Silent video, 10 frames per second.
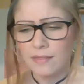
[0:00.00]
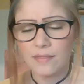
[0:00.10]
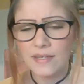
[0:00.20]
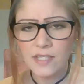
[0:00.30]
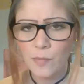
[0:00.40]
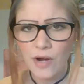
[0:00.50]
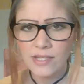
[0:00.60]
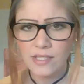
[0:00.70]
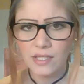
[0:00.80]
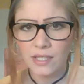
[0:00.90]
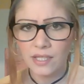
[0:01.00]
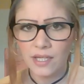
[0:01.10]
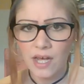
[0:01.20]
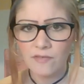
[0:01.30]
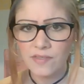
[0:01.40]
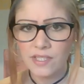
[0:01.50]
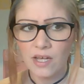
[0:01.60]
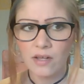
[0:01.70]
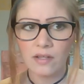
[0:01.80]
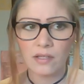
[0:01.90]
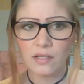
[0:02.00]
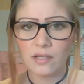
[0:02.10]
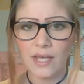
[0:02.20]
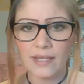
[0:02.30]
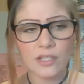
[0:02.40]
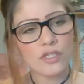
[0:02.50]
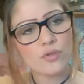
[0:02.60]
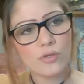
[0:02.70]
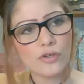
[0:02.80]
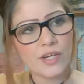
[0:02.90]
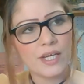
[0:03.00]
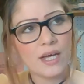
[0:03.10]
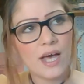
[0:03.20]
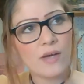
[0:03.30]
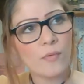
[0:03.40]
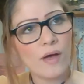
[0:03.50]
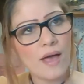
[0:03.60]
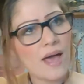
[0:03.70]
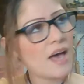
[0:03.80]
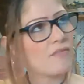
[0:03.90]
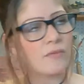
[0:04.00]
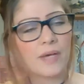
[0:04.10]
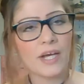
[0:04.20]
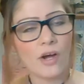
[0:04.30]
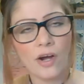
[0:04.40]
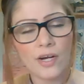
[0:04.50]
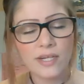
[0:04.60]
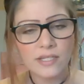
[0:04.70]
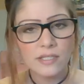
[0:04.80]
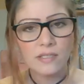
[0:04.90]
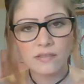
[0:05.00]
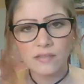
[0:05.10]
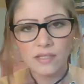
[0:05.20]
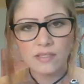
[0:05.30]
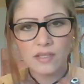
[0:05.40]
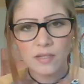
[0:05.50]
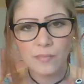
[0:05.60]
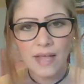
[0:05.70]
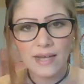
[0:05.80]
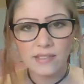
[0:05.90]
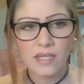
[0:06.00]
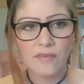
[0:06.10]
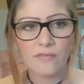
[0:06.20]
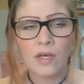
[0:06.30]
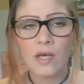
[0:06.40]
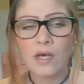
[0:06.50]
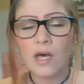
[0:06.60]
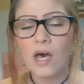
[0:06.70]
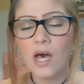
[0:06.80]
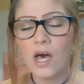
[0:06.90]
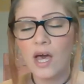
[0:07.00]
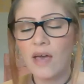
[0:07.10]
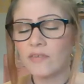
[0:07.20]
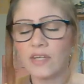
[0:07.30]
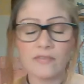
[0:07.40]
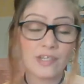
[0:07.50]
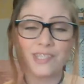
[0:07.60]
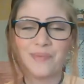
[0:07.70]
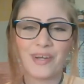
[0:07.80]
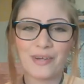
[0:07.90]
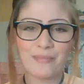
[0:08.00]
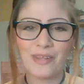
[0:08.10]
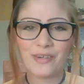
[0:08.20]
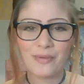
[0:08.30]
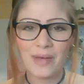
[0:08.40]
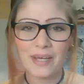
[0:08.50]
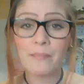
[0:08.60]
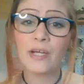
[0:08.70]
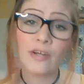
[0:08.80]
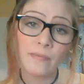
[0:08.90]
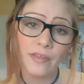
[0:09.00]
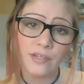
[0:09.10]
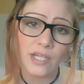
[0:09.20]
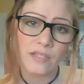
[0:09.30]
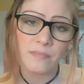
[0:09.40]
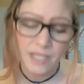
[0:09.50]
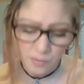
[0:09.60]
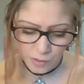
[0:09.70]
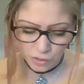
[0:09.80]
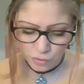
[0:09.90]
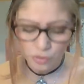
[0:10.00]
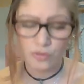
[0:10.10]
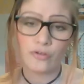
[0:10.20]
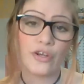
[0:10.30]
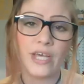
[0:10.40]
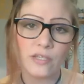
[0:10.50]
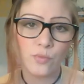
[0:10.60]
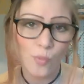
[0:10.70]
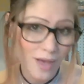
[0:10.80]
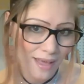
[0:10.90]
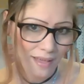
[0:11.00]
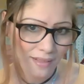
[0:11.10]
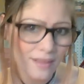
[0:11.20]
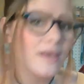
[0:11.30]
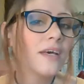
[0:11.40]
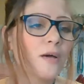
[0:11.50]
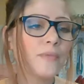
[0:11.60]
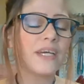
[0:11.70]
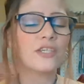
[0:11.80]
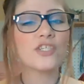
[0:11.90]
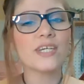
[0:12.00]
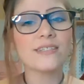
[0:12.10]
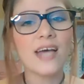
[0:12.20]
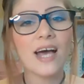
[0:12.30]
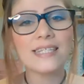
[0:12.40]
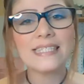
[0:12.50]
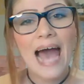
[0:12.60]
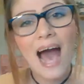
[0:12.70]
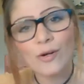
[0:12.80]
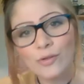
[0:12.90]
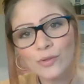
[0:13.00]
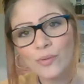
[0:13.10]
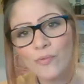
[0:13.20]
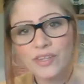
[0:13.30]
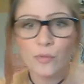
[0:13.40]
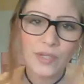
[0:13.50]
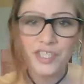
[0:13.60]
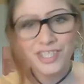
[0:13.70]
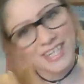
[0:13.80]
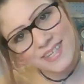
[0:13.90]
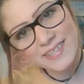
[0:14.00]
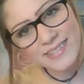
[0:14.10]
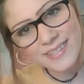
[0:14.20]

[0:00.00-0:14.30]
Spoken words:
they surprisingly enough sell, like, the jewelry I have in my car because it's on the black stuff. I haven't given it to my grandmother to make. My grandmother does make spiritual jewelry as well because she has gotten down with the witchness.